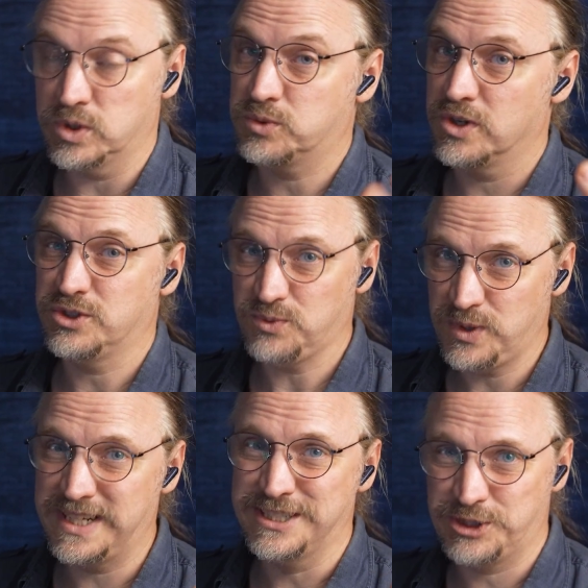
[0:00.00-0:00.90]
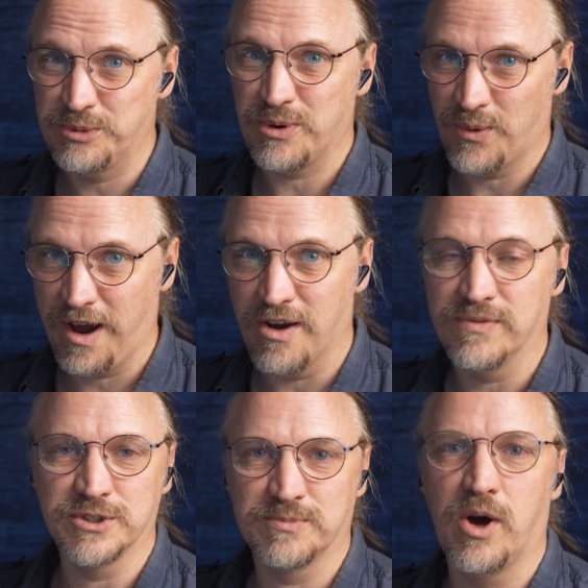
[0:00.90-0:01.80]
which works really super well
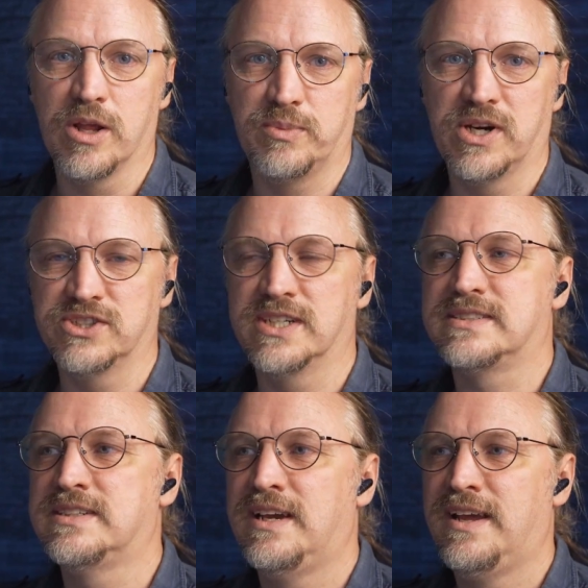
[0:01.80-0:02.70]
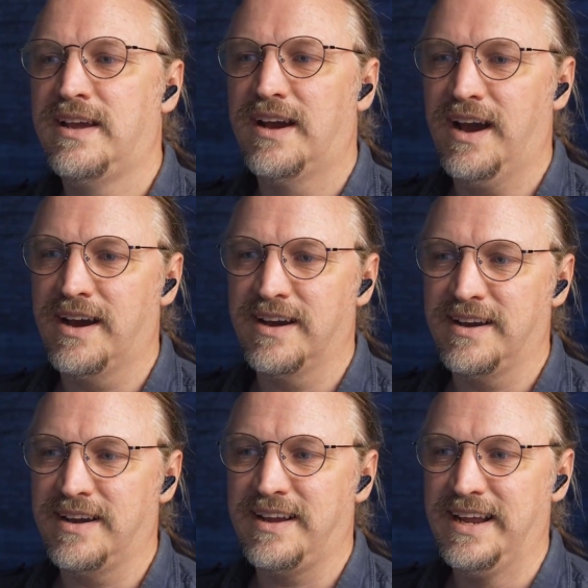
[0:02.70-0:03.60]
for smaller projects,
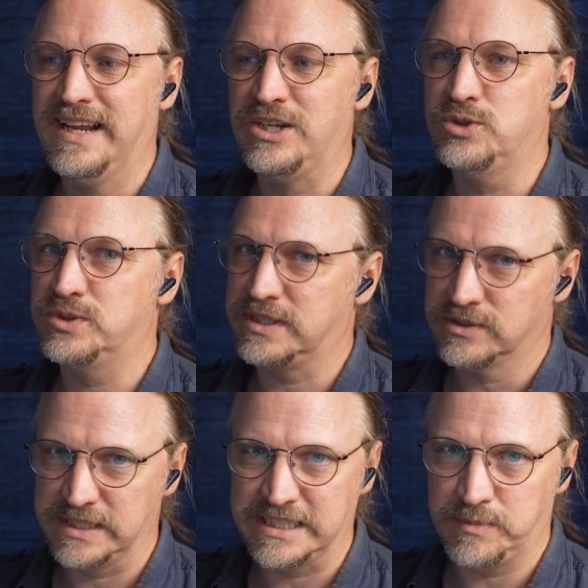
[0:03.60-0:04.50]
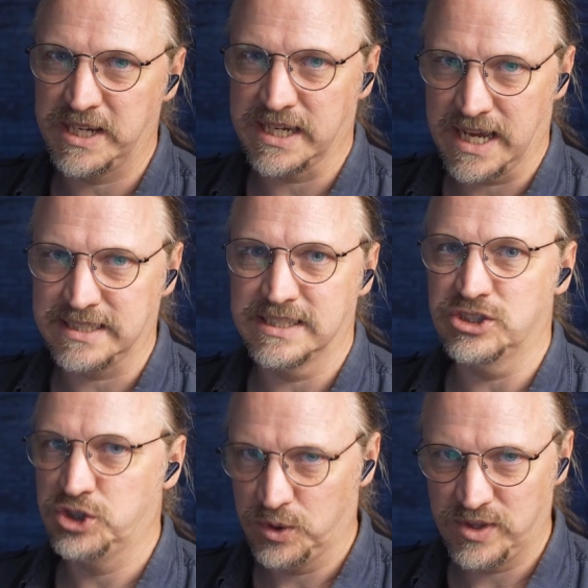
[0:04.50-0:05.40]
you still need to be
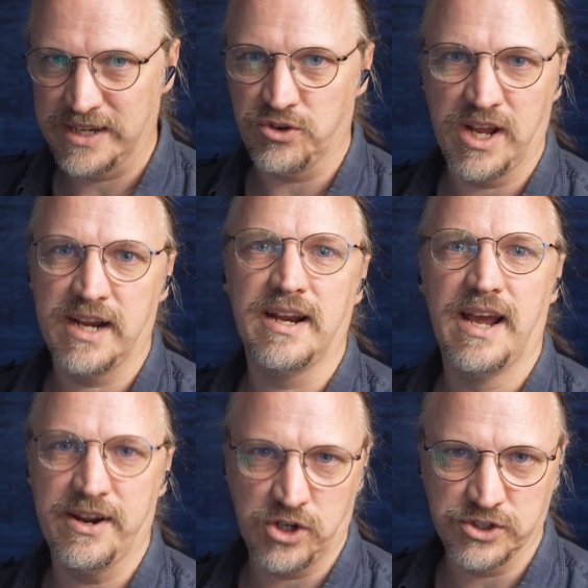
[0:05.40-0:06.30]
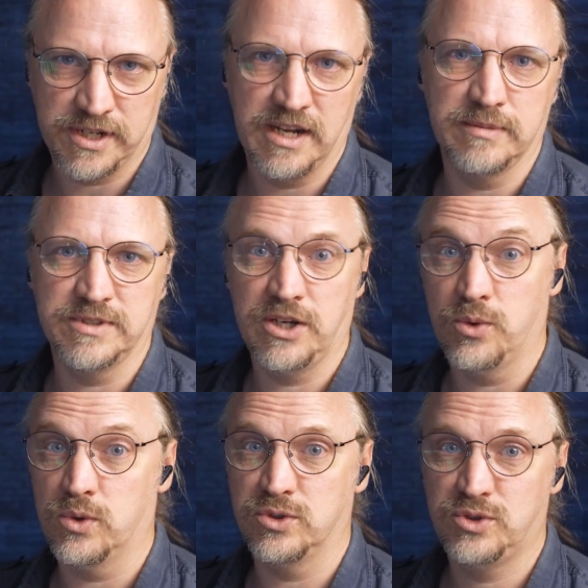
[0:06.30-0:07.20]
connected to the internet at all times in
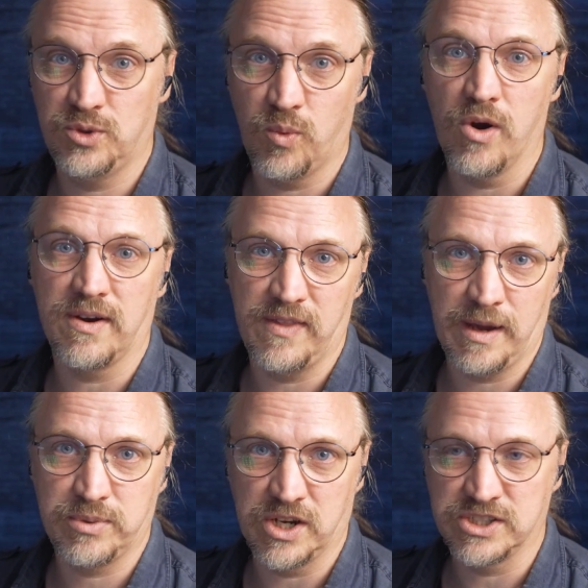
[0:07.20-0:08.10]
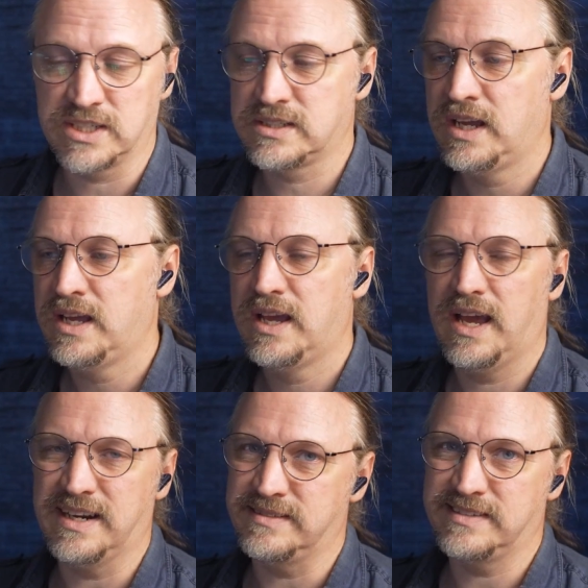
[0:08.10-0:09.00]
order to work on that project.
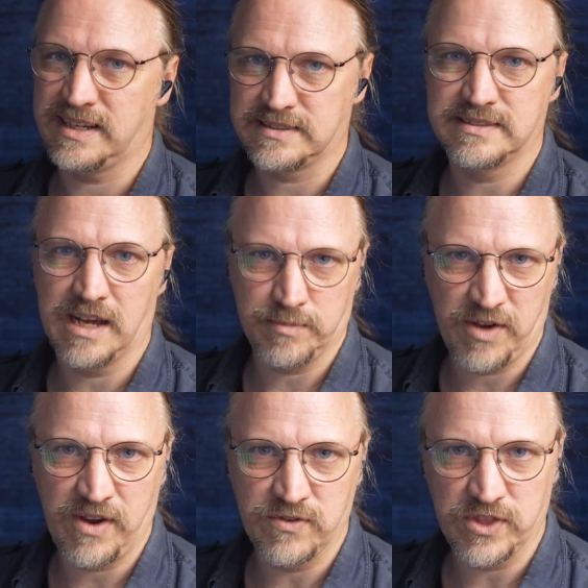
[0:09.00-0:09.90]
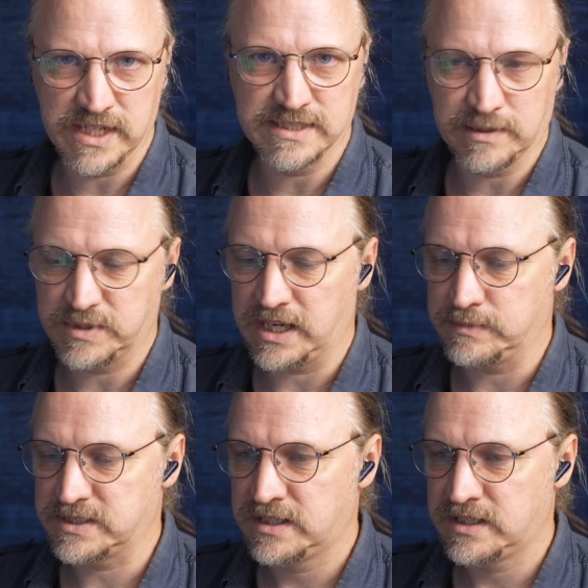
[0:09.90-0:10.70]
And that's not my favorite thing sometimes.